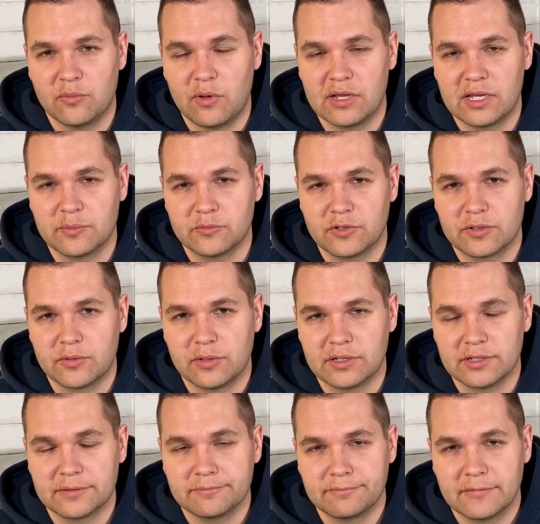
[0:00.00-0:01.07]
while I'm
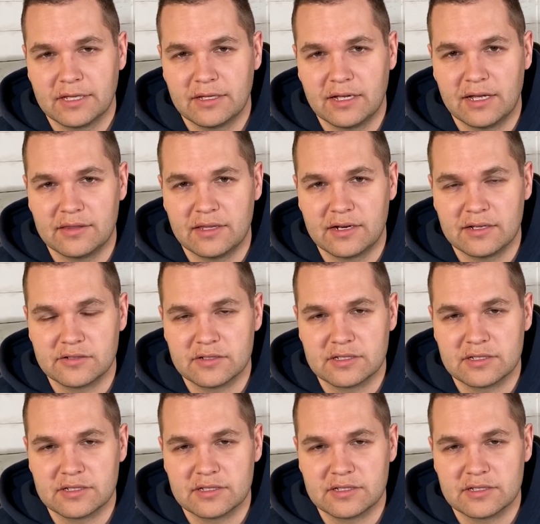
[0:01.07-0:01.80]
recording, and then I just